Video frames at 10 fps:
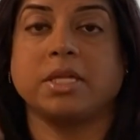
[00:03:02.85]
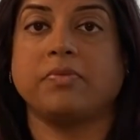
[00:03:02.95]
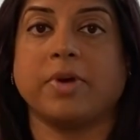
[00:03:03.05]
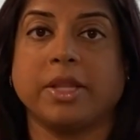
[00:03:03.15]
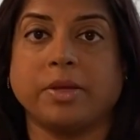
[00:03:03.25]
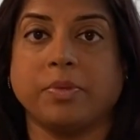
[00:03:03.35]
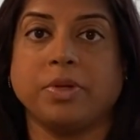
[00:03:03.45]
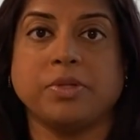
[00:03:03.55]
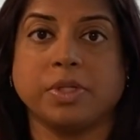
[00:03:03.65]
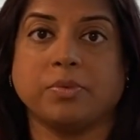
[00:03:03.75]
Then finally,
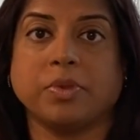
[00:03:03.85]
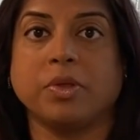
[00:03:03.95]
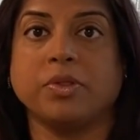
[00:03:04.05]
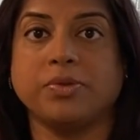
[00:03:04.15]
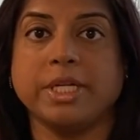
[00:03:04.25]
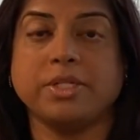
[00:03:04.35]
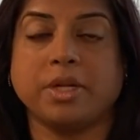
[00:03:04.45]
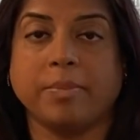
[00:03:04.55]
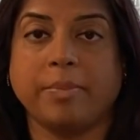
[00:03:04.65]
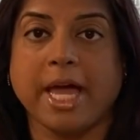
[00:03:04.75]
when you're done with all the trays, you
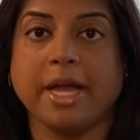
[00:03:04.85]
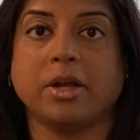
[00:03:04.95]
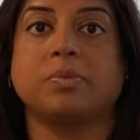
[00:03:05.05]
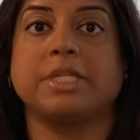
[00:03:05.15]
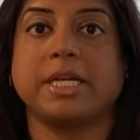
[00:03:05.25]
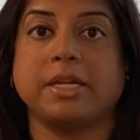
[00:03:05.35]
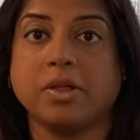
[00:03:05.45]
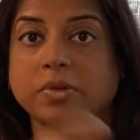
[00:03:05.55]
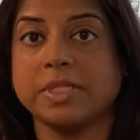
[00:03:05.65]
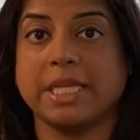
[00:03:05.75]
come back, we take
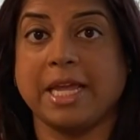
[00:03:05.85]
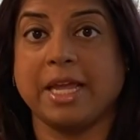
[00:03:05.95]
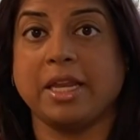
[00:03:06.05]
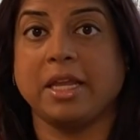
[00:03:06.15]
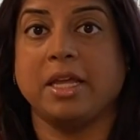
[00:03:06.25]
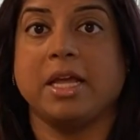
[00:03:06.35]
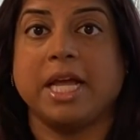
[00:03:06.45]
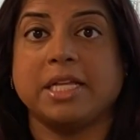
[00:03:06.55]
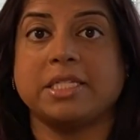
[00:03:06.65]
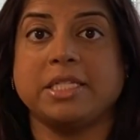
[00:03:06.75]
another scan
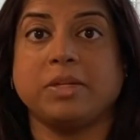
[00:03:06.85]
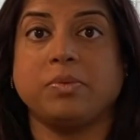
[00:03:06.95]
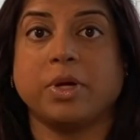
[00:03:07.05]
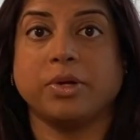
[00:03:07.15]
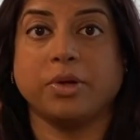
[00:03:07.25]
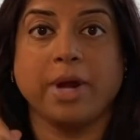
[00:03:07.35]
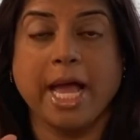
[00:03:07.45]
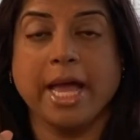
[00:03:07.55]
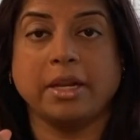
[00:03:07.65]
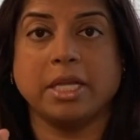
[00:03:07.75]
and see where you're
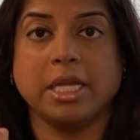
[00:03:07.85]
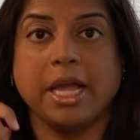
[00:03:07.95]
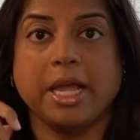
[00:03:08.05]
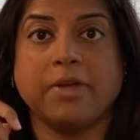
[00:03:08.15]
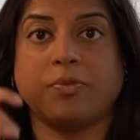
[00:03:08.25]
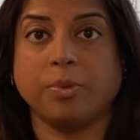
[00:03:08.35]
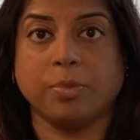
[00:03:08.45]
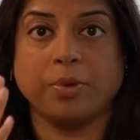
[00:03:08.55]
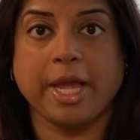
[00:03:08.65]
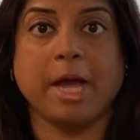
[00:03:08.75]
at, if we're
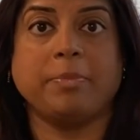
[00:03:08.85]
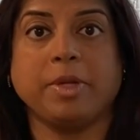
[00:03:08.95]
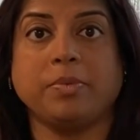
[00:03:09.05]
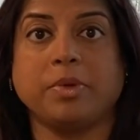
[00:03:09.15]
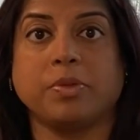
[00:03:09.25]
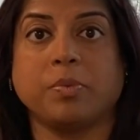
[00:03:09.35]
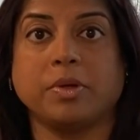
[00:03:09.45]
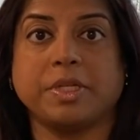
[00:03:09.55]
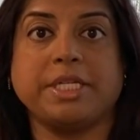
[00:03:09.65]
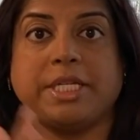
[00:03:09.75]
both happy with
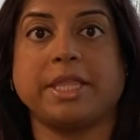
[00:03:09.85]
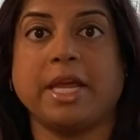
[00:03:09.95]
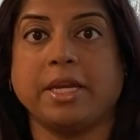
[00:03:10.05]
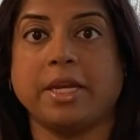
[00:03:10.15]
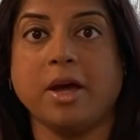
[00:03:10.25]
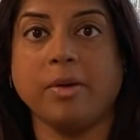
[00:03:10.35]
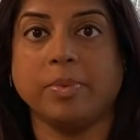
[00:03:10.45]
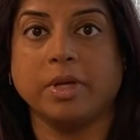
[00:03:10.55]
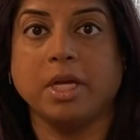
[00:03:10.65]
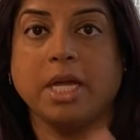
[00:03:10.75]
where the teeth ended
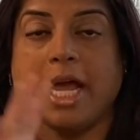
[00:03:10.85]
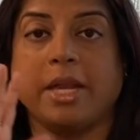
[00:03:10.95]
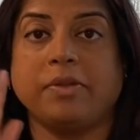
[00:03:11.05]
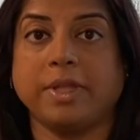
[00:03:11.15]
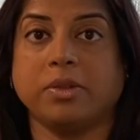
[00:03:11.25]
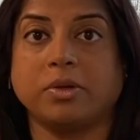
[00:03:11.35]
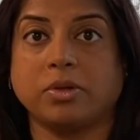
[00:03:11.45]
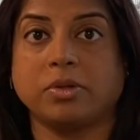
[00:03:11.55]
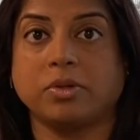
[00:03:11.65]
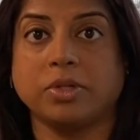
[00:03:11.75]
up, and if they
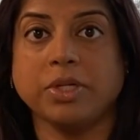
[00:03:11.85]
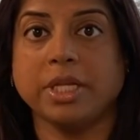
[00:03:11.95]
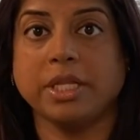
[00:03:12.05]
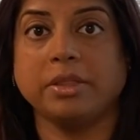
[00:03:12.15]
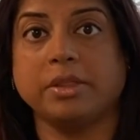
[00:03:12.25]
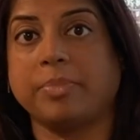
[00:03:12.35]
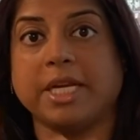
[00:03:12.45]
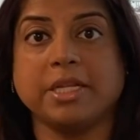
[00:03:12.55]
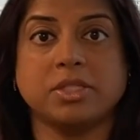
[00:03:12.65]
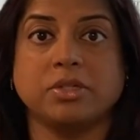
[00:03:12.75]
look good, the
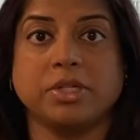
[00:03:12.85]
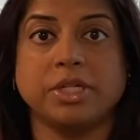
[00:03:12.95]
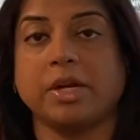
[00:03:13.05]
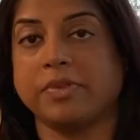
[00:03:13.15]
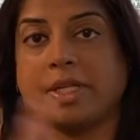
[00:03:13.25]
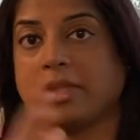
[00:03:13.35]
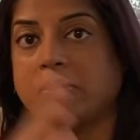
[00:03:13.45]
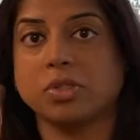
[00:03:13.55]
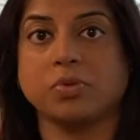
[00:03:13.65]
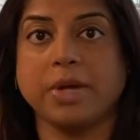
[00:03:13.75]
bite is good, everything
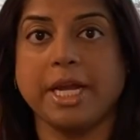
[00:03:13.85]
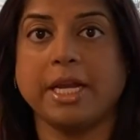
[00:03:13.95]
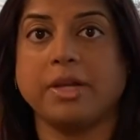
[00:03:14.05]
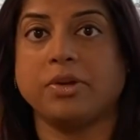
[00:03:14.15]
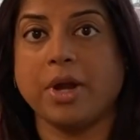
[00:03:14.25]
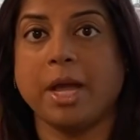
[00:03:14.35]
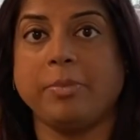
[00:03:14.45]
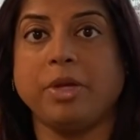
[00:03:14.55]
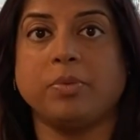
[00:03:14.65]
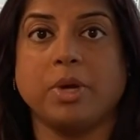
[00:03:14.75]
looks great, and you're
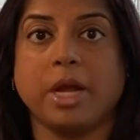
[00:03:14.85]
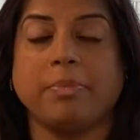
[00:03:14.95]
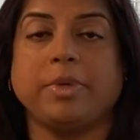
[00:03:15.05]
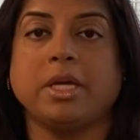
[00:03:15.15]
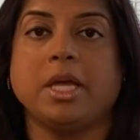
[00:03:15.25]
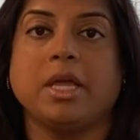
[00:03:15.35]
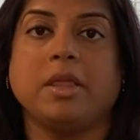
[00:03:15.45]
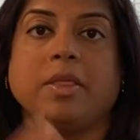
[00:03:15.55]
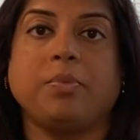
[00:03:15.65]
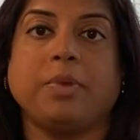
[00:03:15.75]
happy, we're happy,
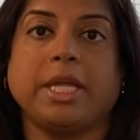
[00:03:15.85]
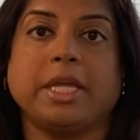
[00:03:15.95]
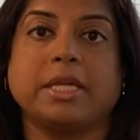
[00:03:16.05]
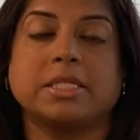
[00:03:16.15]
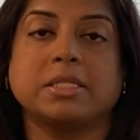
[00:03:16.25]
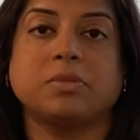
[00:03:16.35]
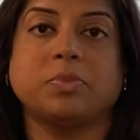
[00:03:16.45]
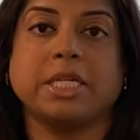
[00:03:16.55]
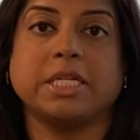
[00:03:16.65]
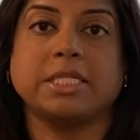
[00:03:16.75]
then we
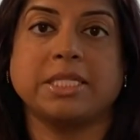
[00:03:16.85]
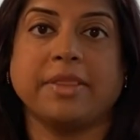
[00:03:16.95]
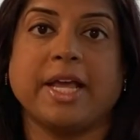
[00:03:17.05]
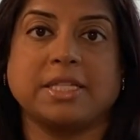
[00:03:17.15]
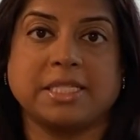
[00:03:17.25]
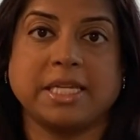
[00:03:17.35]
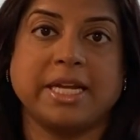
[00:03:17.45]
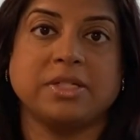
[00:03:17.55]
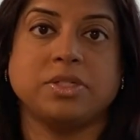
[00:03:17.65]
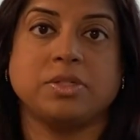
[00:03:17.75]
send that
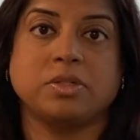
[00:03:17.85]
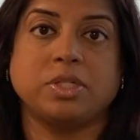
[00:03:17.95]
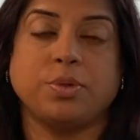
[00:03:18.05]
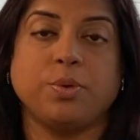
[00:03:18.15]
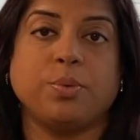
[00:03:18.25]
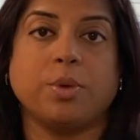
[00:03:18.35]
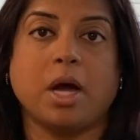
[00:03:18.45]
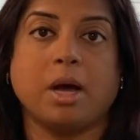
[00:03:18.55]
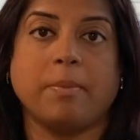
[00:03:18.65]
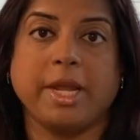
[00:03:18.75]
scan to
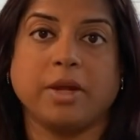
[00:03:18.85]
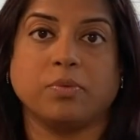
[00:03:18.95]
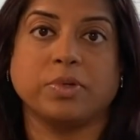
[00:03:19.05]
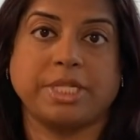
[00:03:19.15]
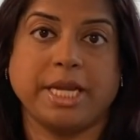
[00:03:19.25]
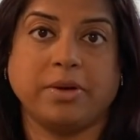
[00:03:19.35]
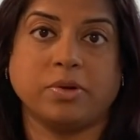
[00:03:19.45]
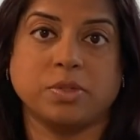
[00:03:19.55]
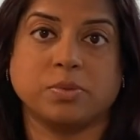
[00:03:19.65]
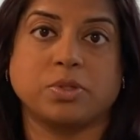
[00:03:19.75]
make
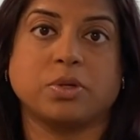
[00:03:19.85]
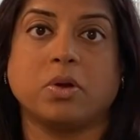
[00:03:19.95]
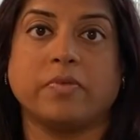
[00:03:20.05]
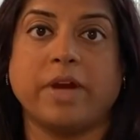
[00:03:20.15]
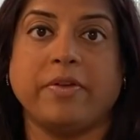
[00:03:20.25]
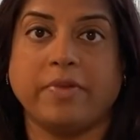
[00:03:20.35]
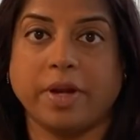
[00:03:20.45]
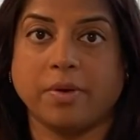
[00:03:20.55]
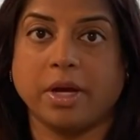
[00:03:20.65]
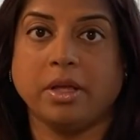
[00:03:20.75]
retainers, which are called
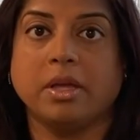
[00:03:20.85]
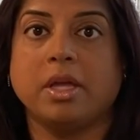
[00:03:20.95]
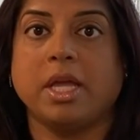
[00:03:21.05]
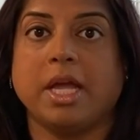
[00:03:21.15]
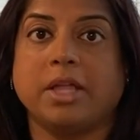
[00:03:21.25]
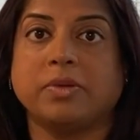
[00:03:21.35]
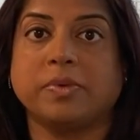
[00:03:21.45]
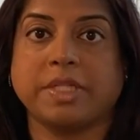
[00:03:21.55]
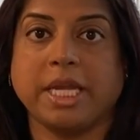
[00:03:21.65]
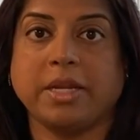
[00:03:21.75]
Vivera, and the
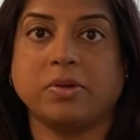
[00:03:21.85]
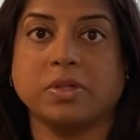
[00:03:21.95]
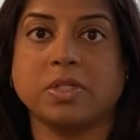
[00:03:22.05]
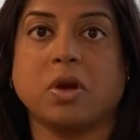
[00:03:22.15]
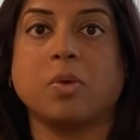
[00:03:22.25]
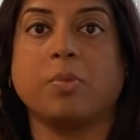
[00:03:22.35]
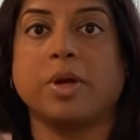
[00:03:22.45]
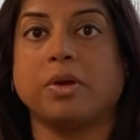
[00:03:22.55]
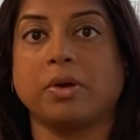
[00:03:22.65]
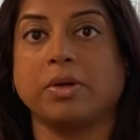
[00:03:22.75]
retainers are
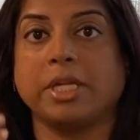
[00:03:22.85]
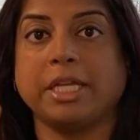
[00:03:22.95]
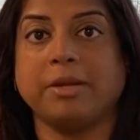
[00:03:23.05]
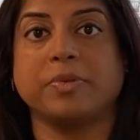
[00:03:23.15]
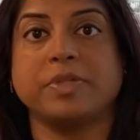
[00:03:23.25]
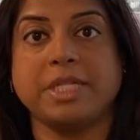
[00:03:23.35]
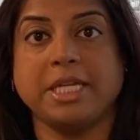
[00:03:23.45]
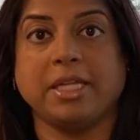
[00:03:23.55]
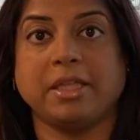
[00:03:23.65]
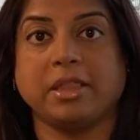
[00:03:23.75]
what are going to keep your
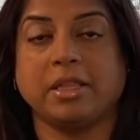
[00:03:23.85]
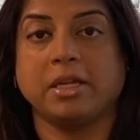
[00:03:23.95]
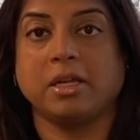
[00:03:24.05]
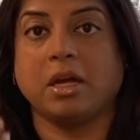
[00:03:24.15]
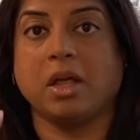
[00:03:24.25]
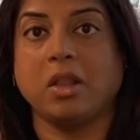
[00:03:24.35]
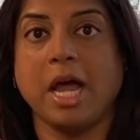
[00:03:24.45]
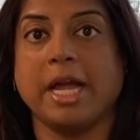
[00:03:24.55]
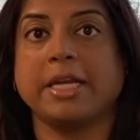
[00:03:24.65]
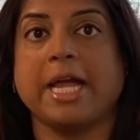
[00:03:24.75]
teeth
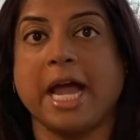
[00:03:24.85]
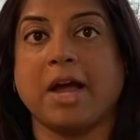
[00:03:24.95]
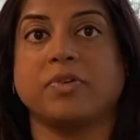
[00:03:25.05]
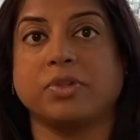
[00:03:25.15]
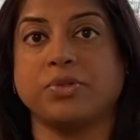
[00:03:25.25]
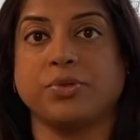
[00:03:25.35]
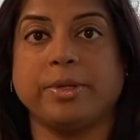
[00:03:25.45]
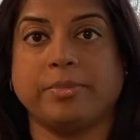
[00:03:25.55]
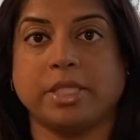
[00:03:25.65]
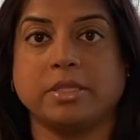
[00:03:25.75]
aligned after the
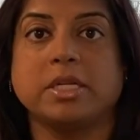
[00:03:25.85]
treatment.